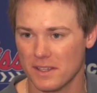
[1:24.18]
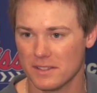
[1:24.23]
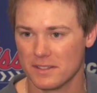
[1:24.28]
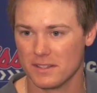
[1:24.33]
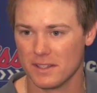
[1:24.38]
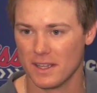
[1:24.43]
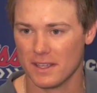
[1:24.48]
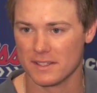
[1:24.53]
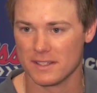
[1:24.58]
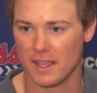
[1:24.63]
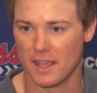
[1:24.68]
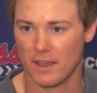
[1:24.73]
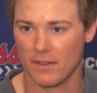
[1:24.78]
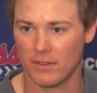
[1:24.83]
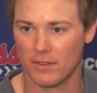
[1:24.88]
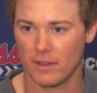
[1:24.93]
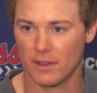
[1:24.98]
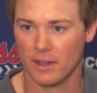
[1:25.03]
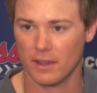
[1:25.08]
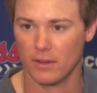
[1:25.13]
It's nice to
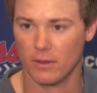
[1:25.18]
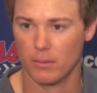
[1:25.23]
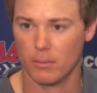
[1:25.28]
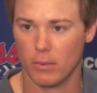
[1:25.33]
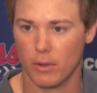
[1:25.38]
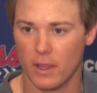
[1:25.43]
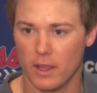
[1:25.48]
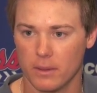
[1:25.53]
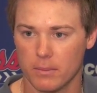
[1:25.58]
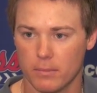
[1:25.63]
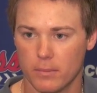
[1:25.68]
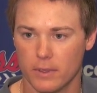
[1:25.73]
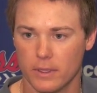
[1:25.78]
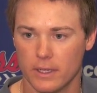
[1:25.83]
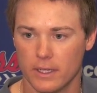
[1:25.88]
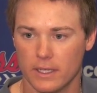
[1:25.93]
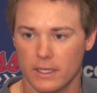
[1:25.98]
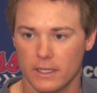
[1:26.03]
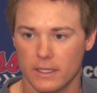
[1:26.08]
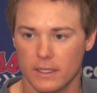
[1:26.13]
have a little break,
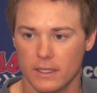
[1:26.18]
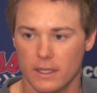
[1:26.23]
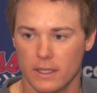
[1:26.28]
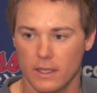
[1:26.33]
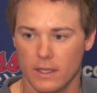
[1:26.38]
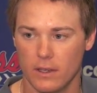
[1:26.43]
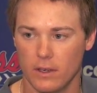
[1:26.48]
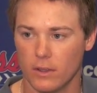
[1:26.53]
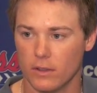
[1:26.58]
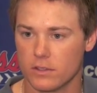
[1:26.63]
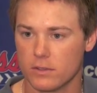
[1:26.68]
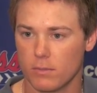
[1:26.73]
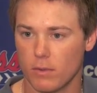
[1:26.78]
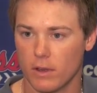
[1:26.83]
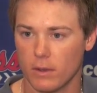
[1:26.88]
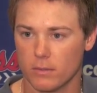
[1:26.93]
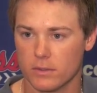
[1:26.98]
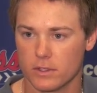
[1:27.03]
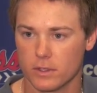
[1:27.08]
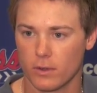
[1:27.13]
but, the
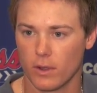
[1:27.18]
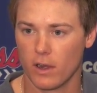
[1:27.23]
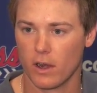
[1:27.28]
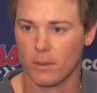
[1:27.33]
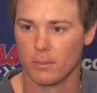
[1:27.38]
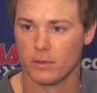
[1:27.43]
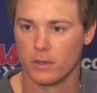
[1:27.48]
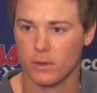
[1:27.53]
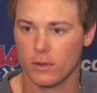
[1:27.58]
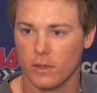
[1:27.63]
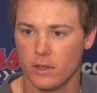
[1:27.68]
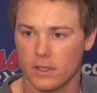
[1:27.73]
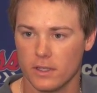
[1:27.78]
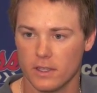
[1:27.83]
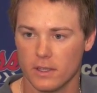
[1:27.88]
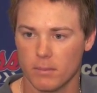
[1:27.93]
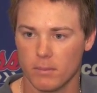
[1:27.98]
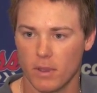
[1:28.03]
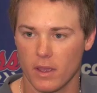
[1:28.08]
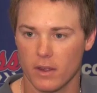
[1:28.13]
spring was a great opportunity
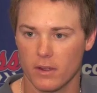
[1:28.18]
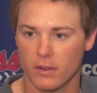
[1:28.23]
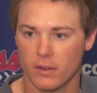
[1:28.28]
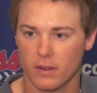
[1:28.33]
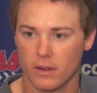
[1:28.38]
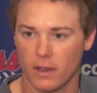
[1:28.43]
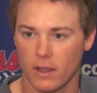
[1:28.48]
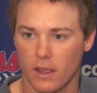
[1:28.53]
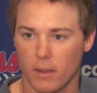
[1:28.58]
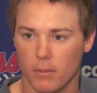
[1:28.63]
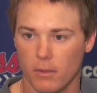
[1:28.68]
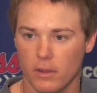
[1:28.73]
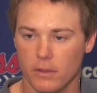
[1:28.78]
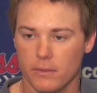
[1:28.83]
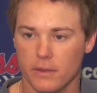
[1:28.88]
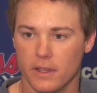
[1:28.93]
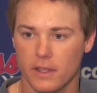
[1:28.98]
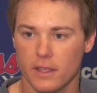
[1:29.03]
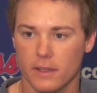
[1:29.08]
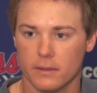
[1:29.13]
to get better, and I
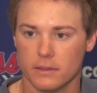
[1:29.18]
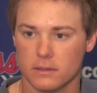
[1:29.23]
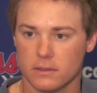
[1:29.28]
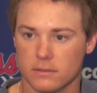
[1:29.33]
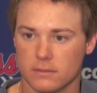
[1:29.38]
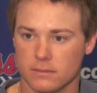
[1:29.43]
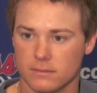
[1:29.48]
believe we did.